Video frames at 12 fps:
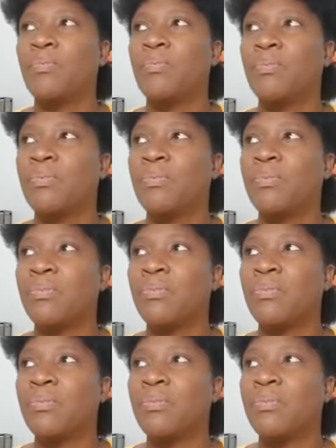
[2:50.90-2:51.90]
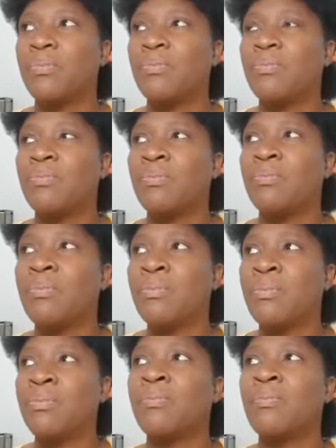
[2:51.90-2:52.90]

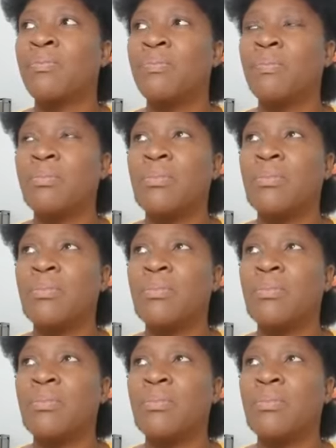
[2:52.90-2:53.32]
(no one is talking)